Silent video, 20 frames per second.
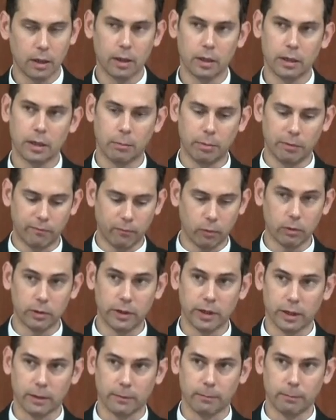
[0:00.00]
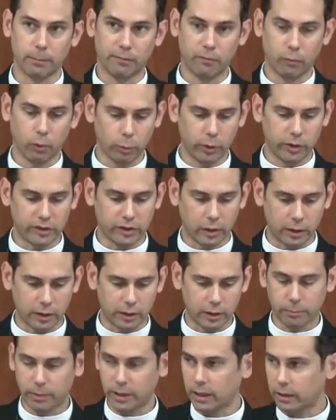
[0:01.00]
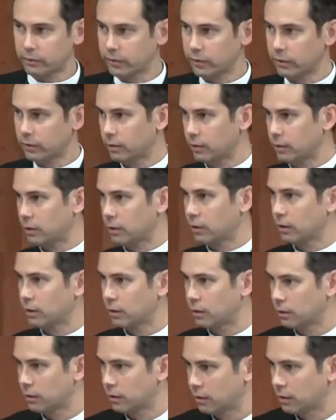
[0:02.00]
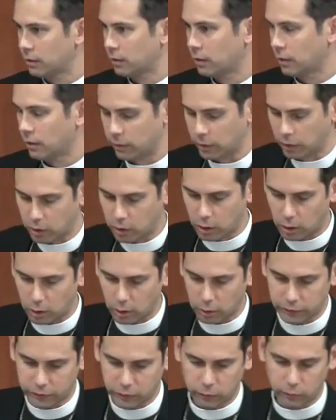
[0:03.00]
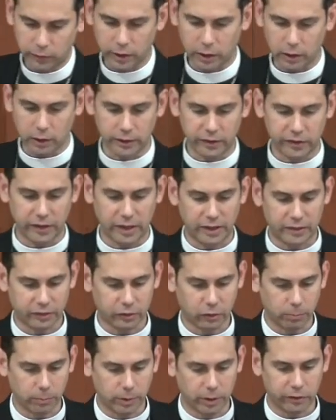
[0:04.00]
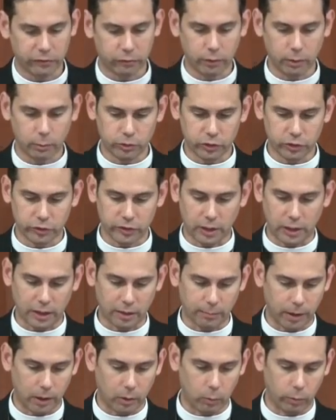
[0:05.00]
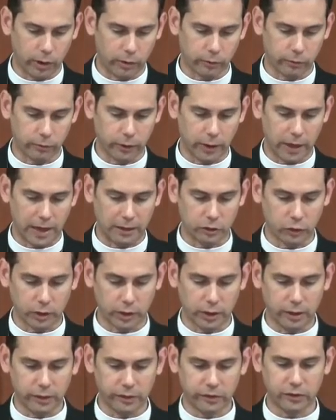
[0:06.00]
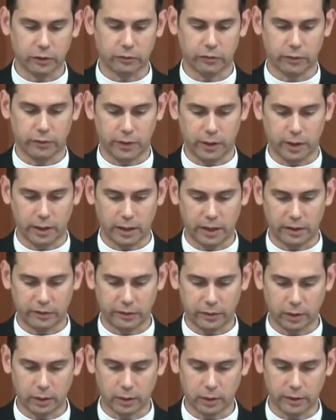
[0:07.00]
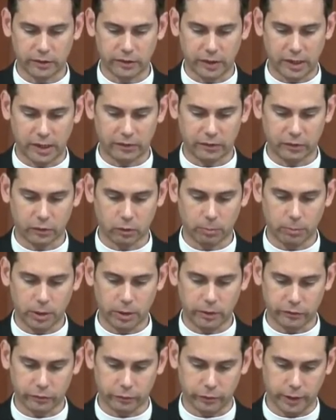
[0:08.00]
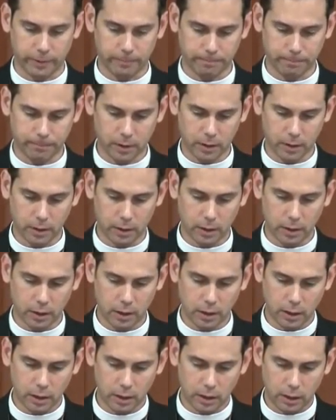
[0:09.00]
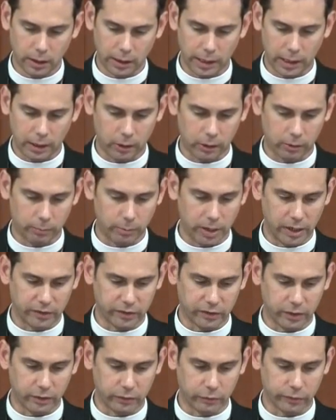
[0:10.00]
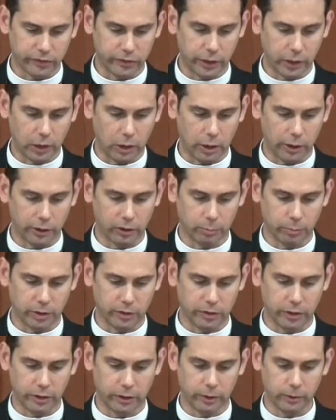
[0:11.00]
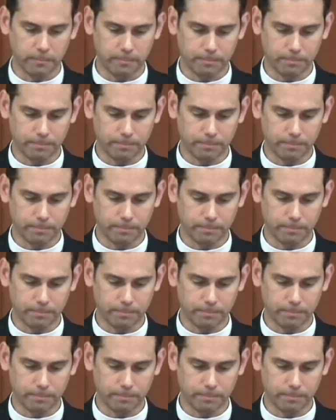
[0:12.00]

Now, before yeah, before we talk about the call to the ecclesiastical ministry, we should talk about whether there actually is such a thing as the ecclesiastical ministry. Gerhard makes an interesting argument here.